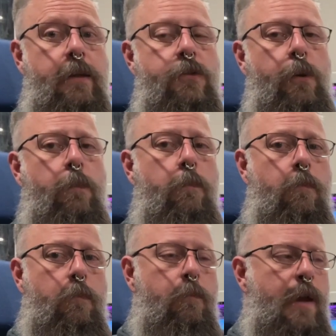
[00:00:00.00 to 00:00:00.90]
So
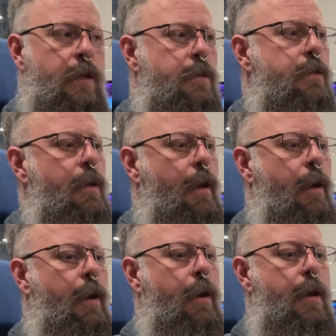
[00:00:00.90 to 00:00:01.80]
MED
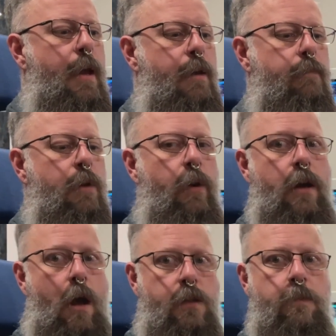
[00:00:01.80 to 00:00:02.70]
an
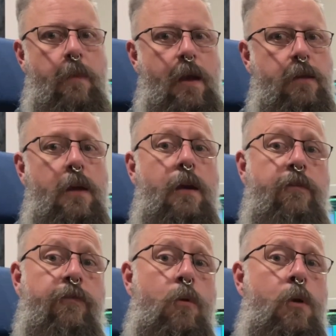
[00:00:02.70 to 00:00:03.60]
Octamed
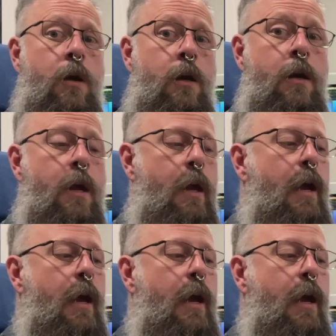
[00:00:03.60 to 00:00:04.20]
for